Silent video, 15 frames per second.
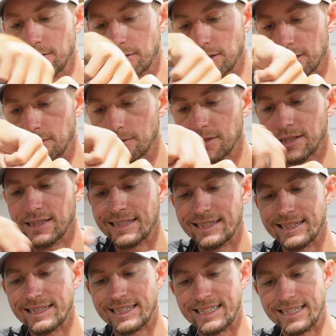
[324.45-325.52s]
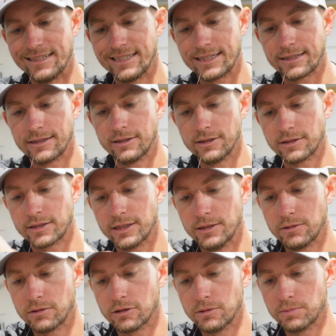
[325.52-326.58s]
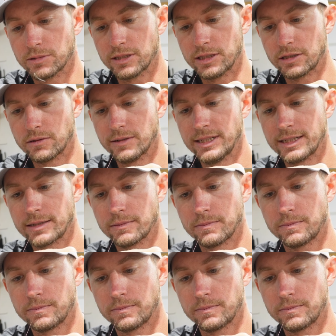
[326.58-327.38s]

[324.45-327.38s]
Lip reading: So I like to just go through pretty quick,